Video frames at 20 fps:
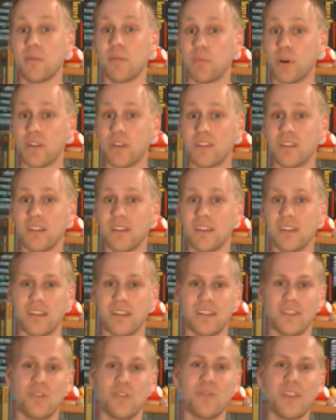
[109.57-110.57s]
But
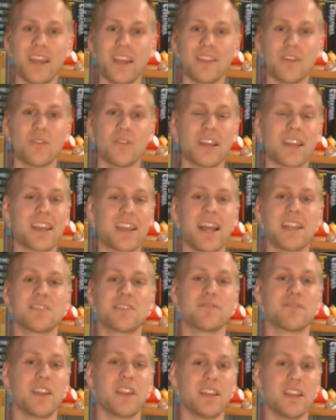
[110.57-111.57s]
do they know that
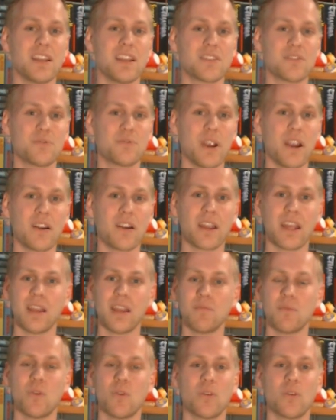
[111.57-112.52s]
Castlevania is a rare game?